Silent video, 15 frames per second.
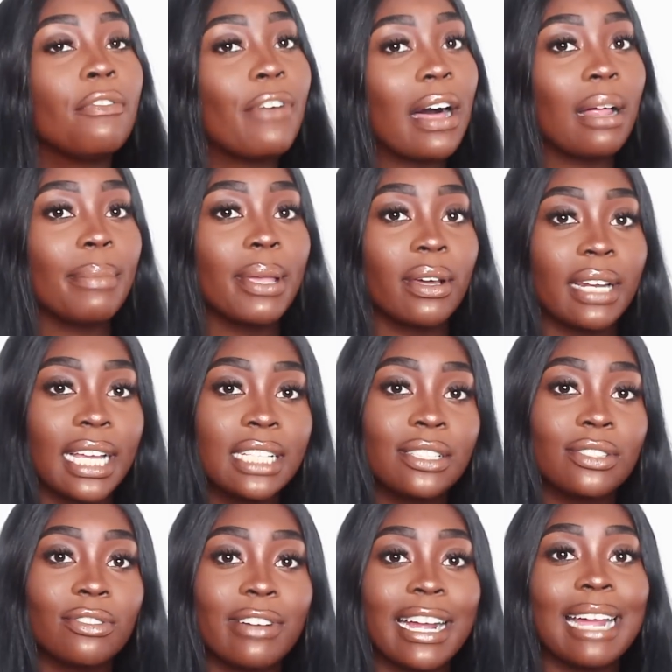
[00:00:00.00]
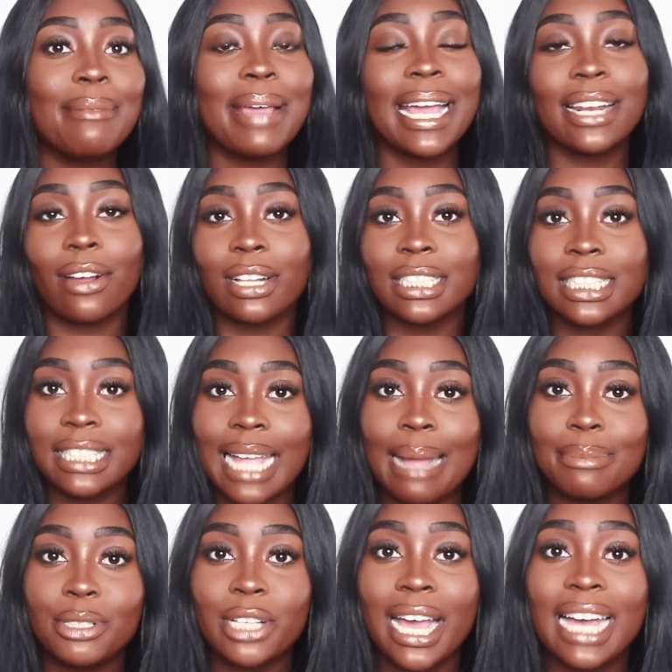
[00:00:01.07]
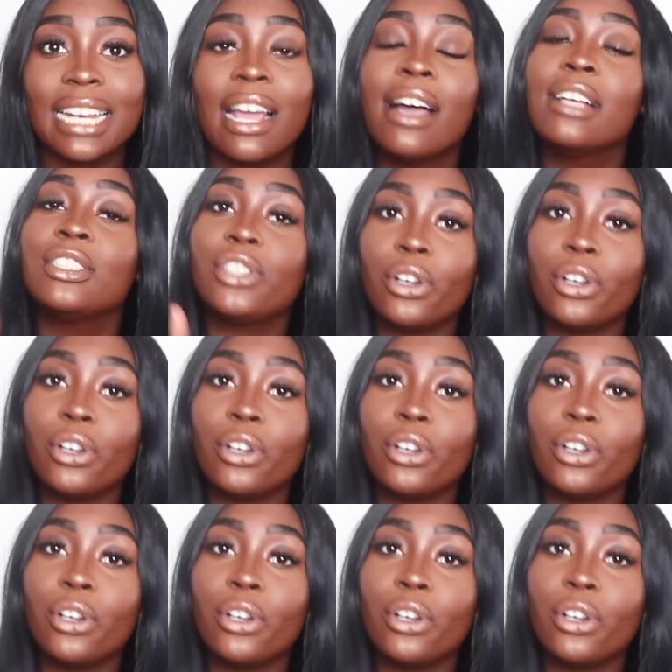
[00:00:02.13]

Follow me on Instagram and on Snapchat.